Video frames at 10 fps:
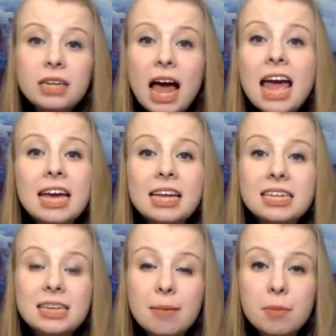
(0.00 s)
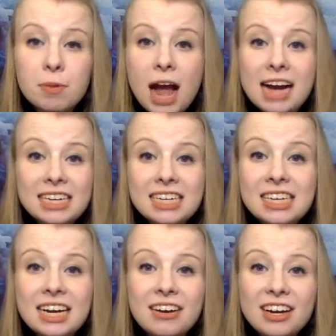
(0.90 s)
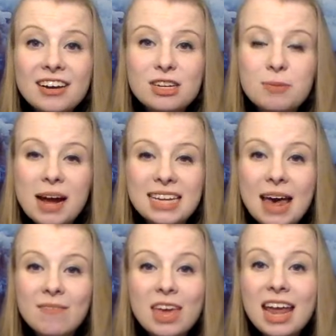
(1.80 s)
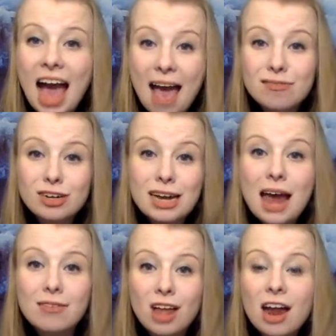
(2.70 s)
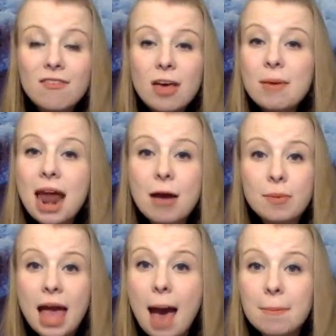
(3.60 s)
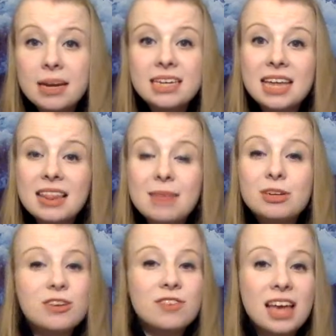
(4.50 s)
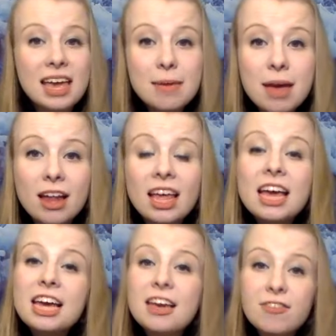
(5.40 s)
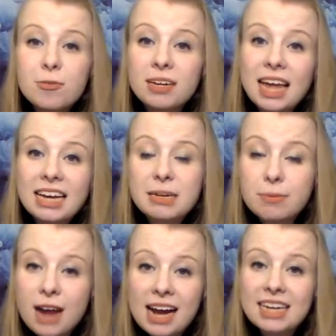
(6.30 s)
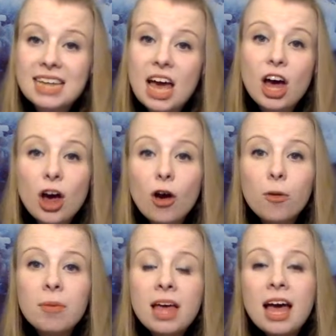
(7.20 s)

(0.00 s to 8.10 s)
like some practice scenarios, practice advocating, I've written out a lot of them and I would be happy to send them to you via email. If you would like to practice at home,